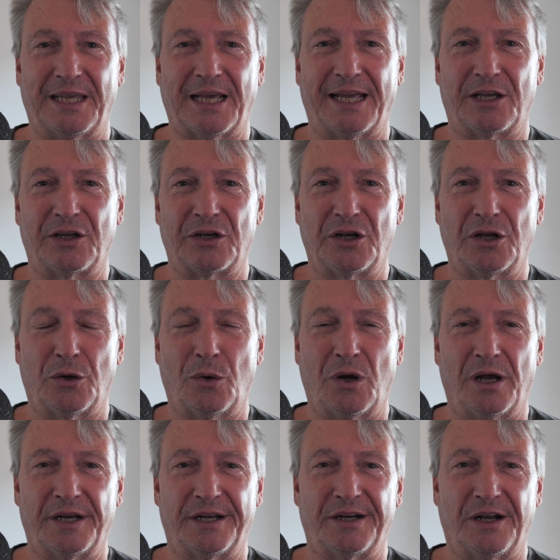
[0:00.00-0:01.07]
I could go
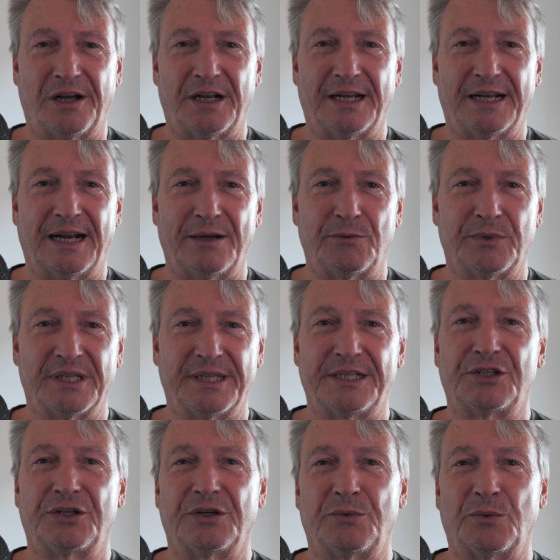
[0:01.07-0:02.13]
on, and I really
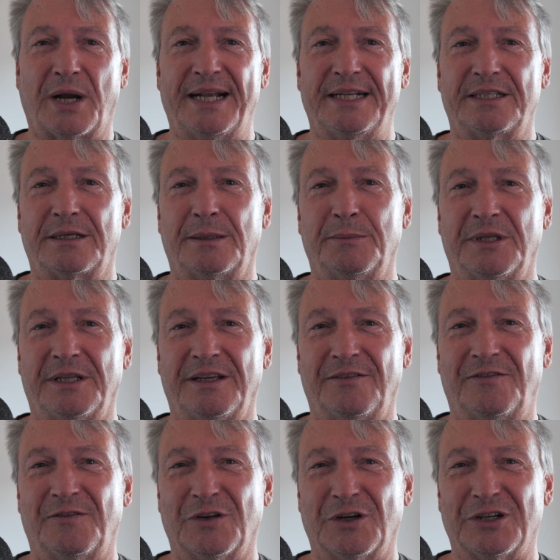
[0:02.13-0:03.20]
should write something
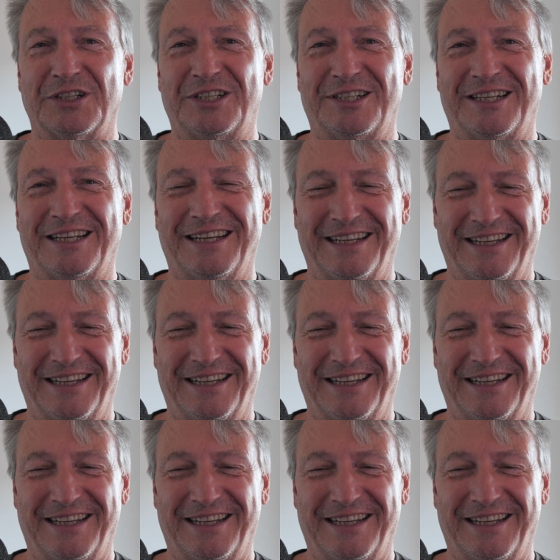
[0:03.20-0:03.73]
first,